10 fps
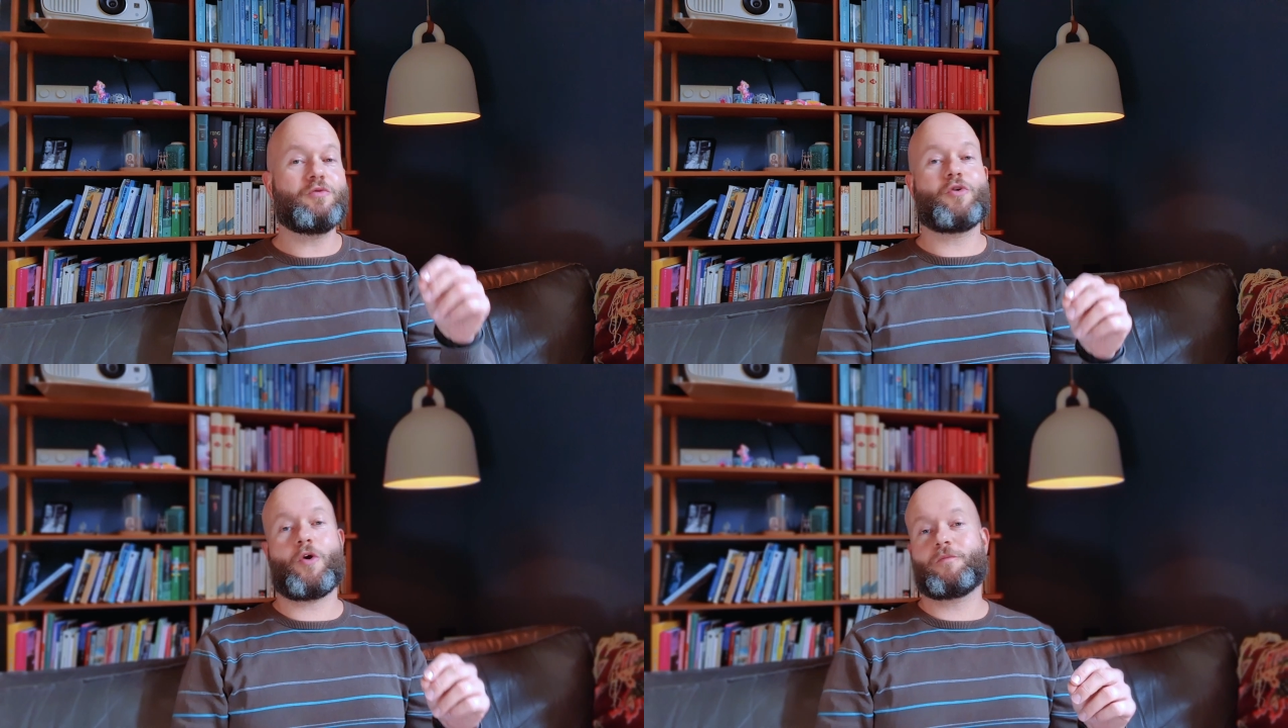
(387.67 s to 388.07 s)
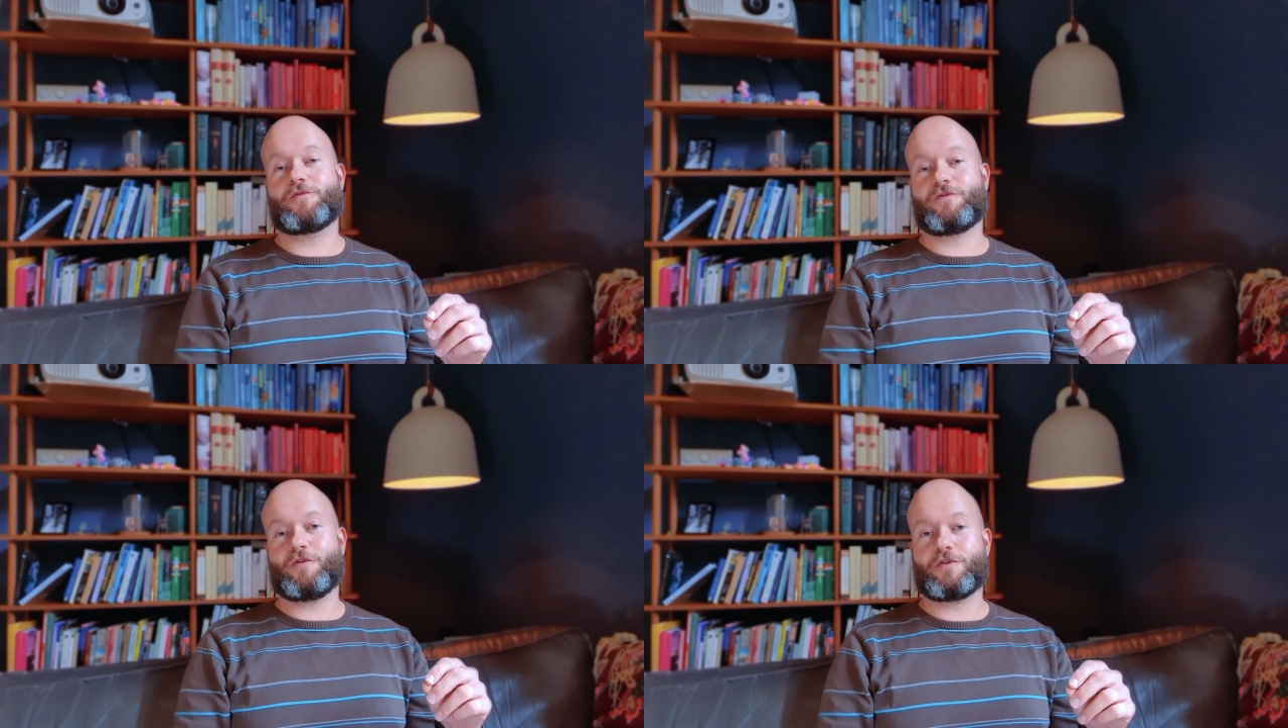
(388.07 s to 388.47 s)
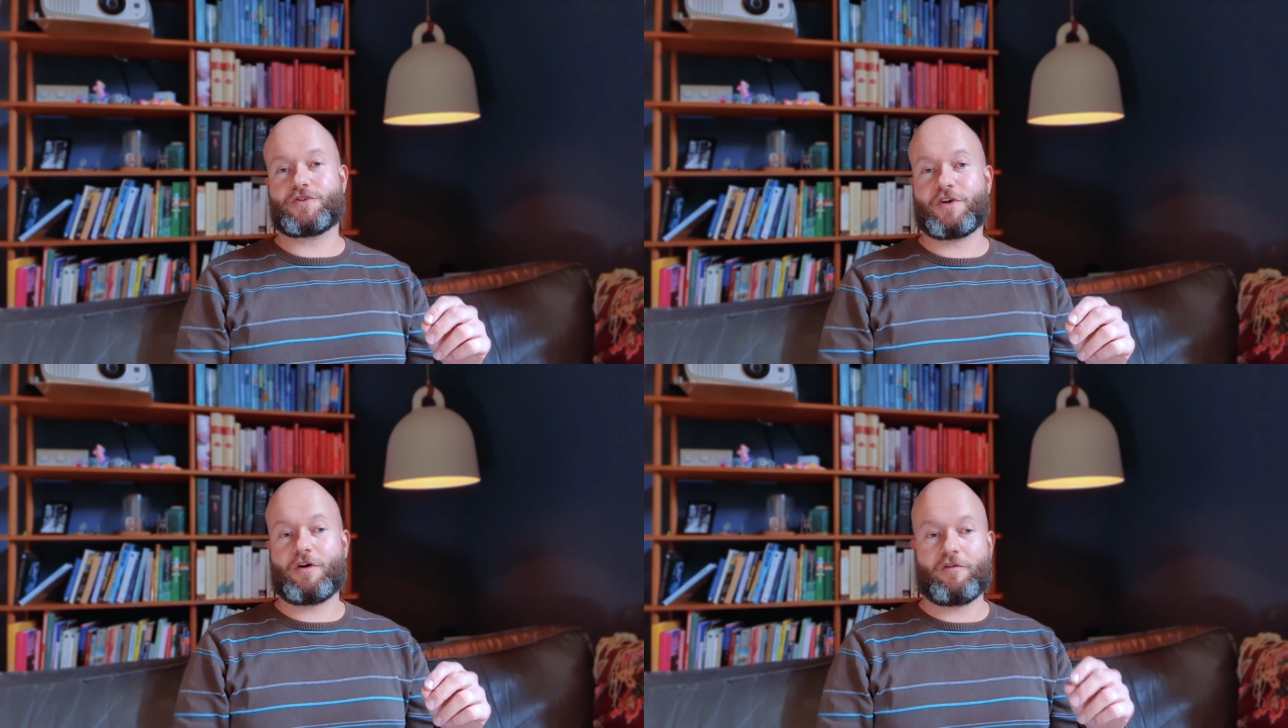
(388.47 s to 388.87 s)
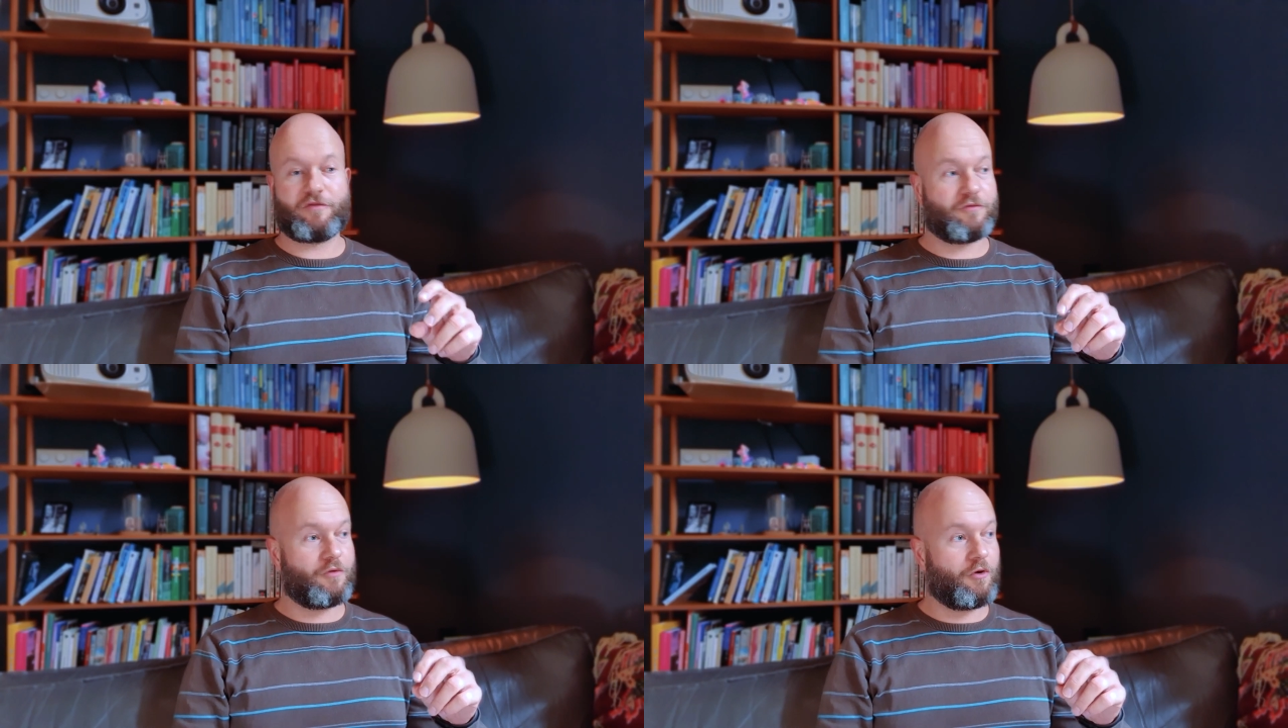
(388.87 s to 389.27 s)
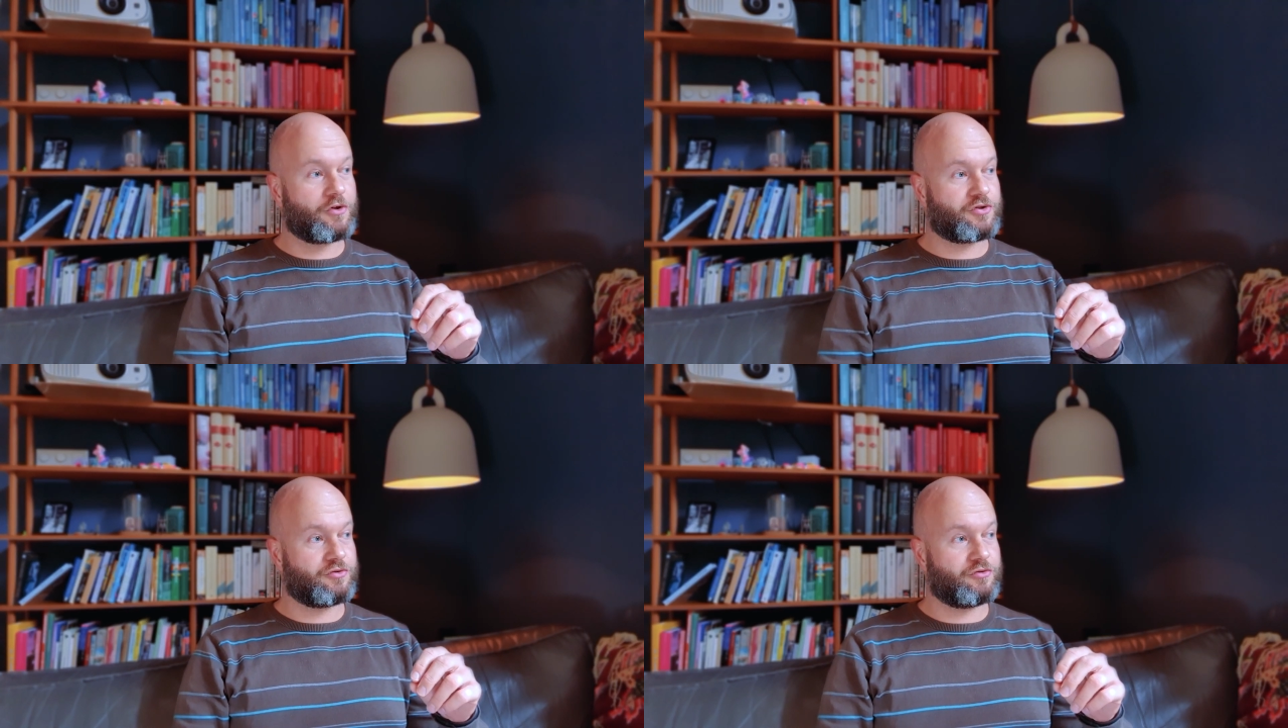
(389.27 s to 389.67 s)
norms for yourself or
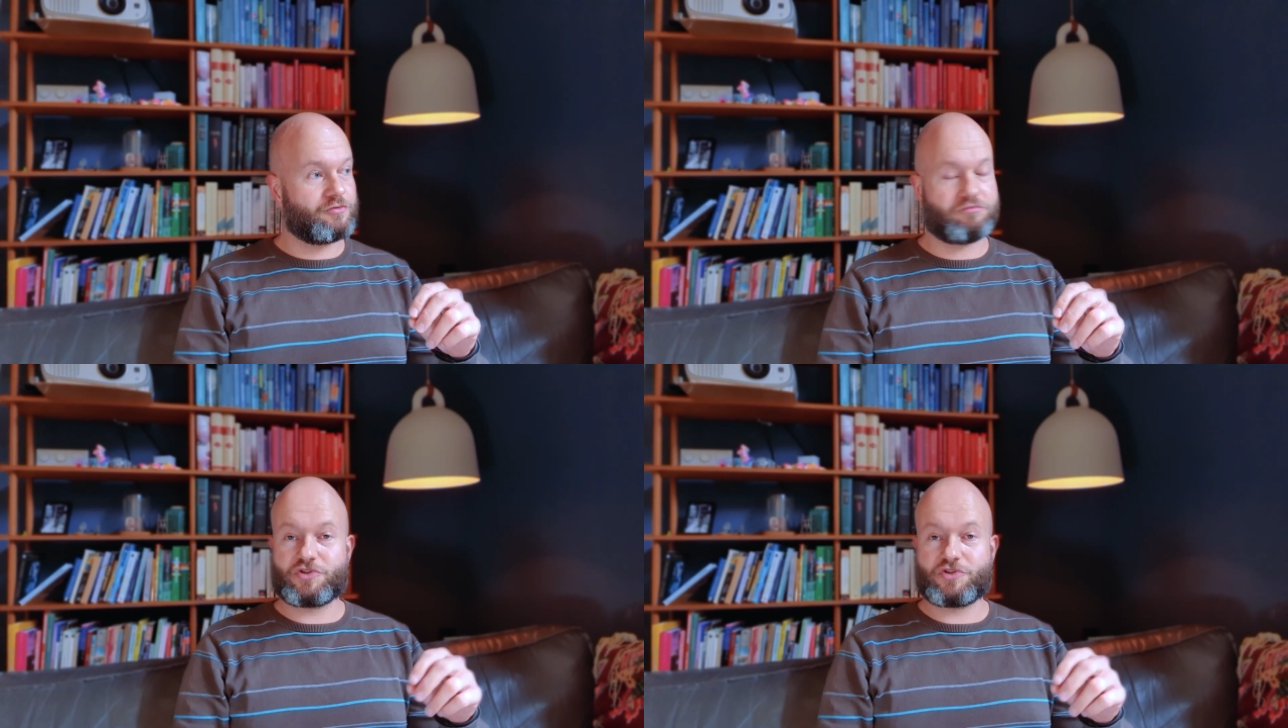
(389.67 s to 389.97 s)
to